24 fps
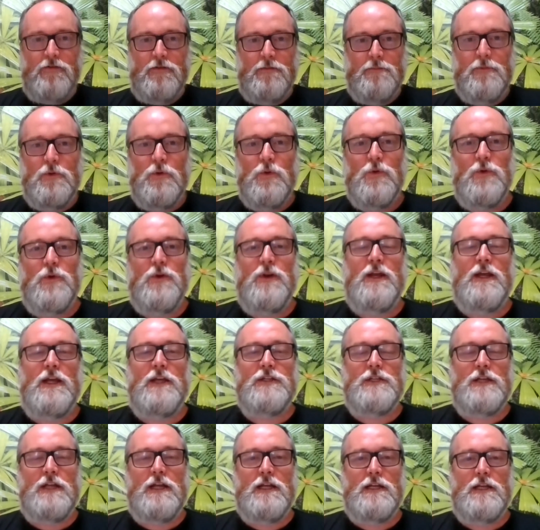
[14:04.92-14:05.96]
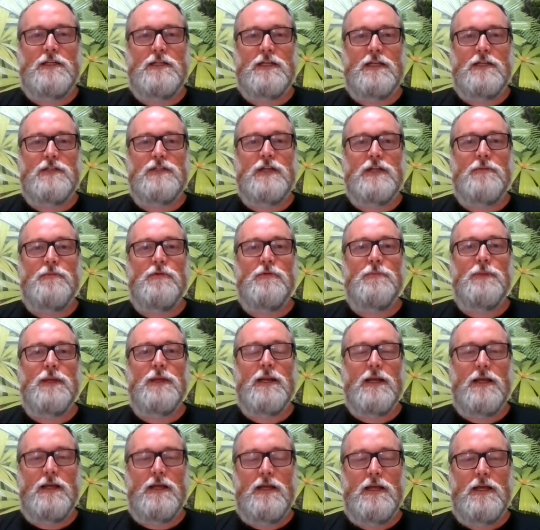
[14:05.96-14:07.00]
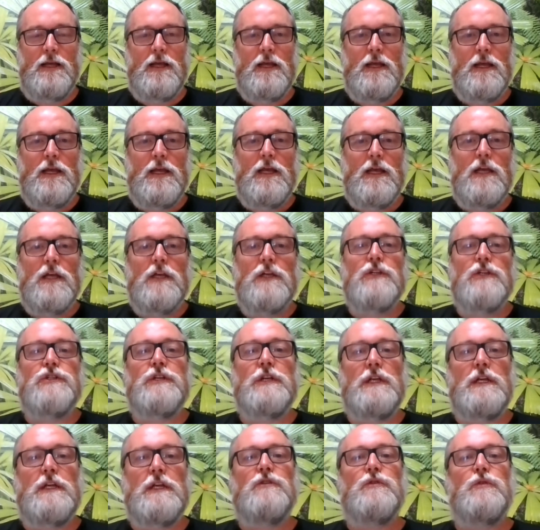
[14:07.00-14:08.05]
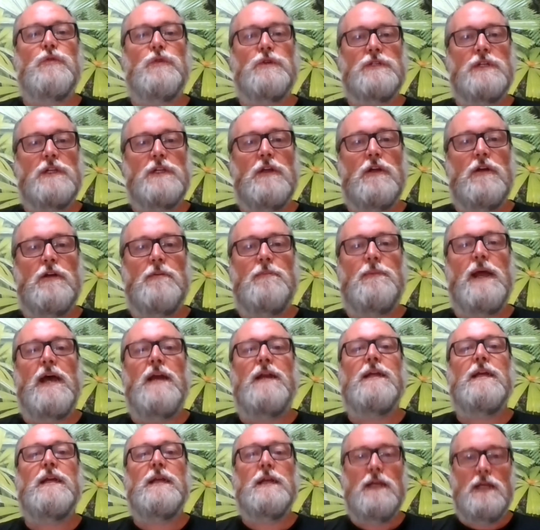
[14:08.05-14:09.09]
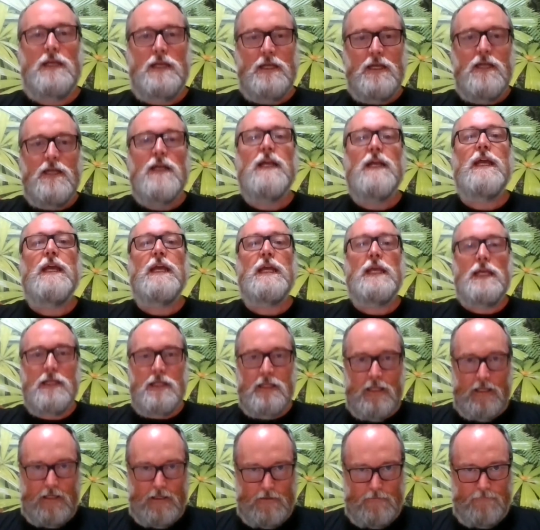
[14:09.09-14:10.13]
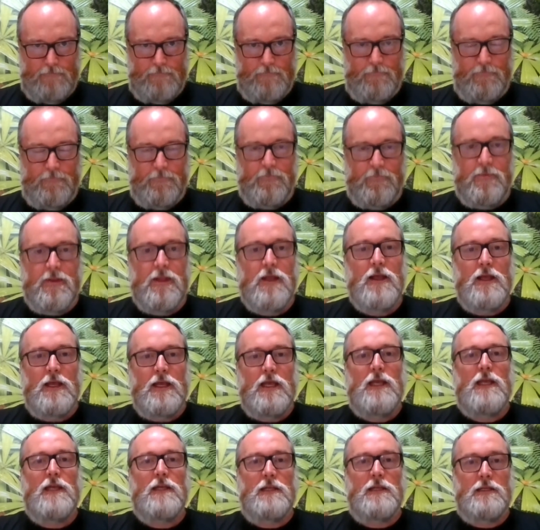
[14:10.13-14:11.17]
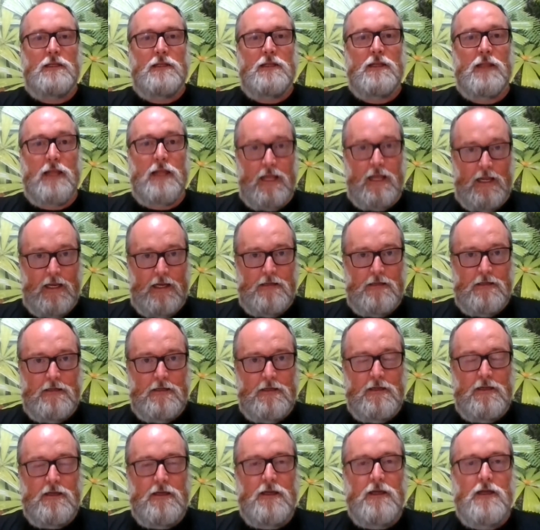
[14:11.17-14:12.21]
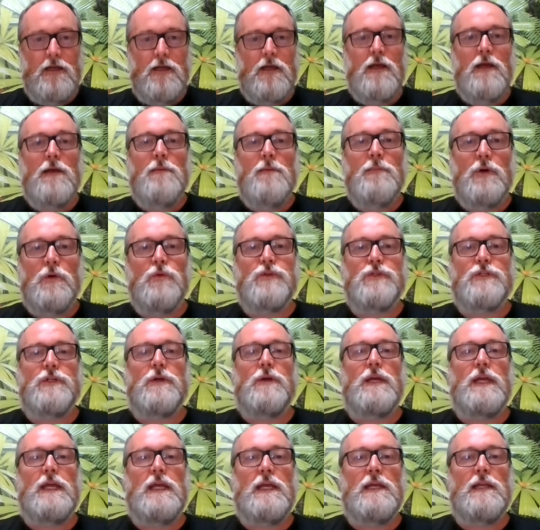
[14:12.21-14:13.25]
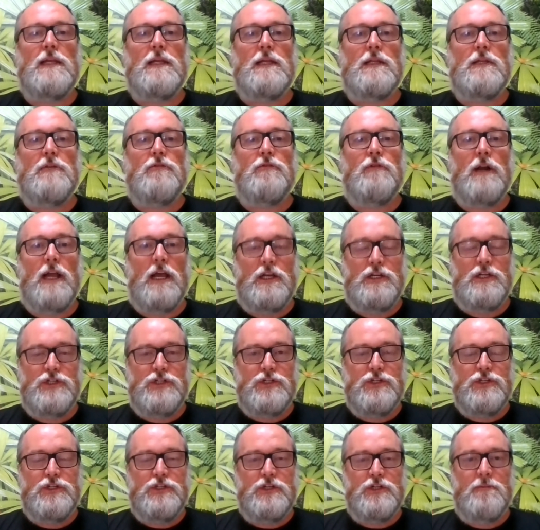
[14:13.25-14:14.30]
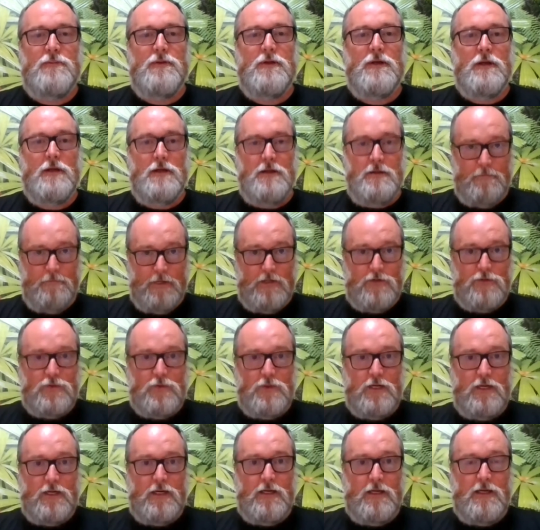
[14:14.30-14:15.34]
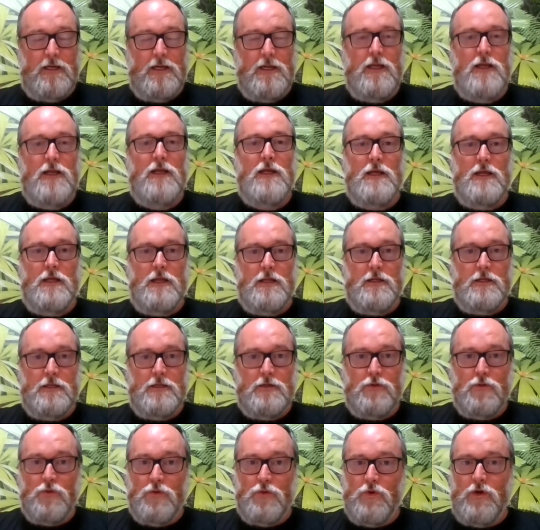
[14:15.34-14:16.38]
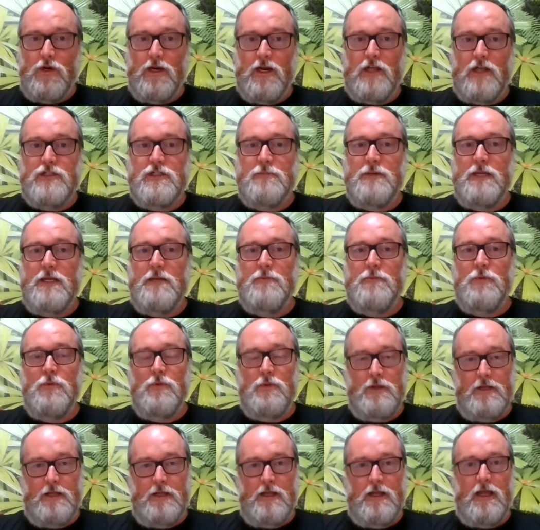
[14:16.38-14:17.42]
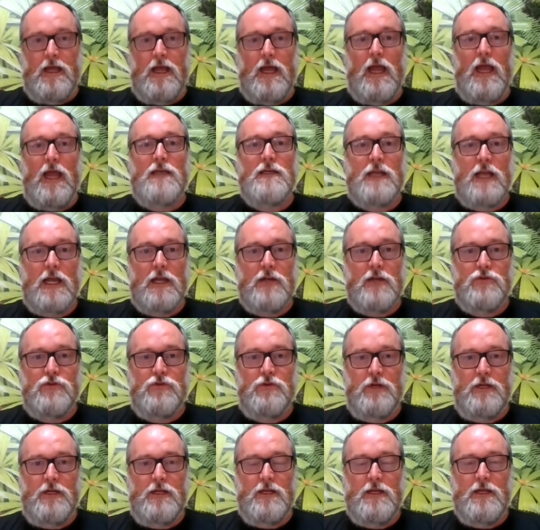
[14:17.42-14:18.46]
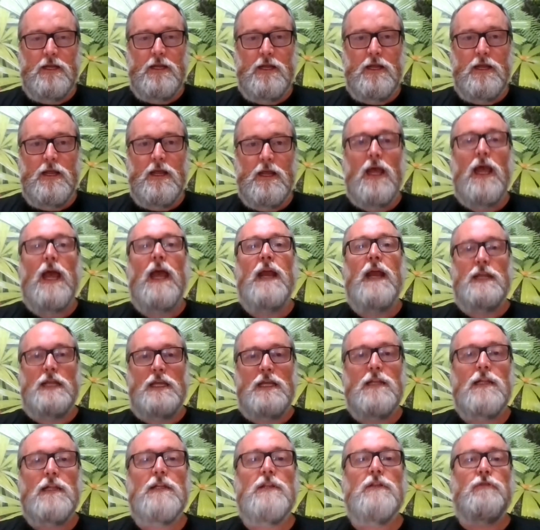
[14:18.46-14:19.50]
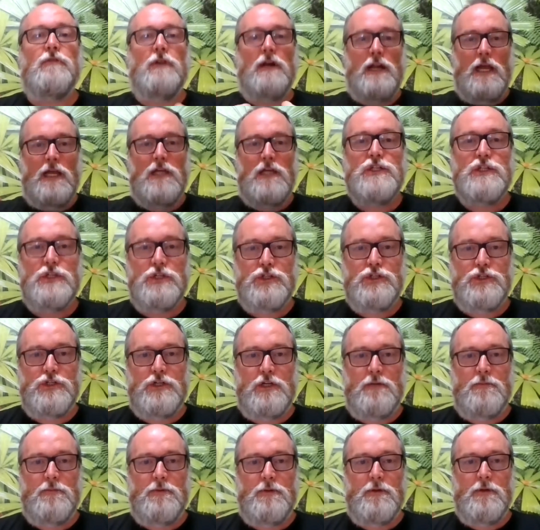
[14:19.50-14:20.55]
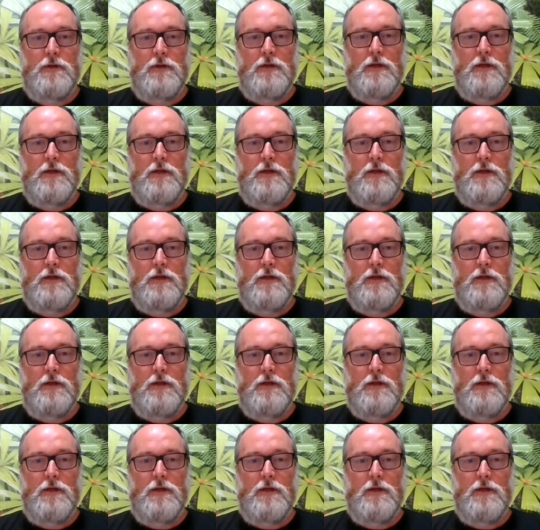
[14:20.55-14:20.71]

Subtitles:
of the board at Jabalbina, she talks a lot about healing the land, but also healing the relationship between Gugu Yalanji people and country, and healing the relationship